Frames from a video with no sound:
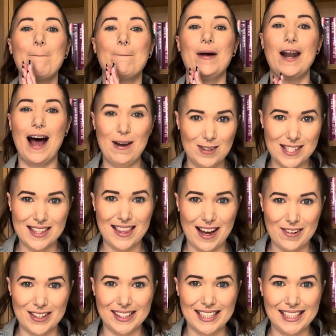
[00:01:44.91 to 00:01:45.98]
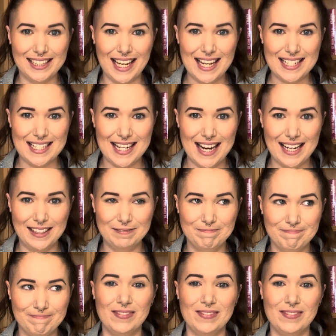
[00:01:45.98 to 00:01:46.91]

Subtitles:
but I was thoroughly let down.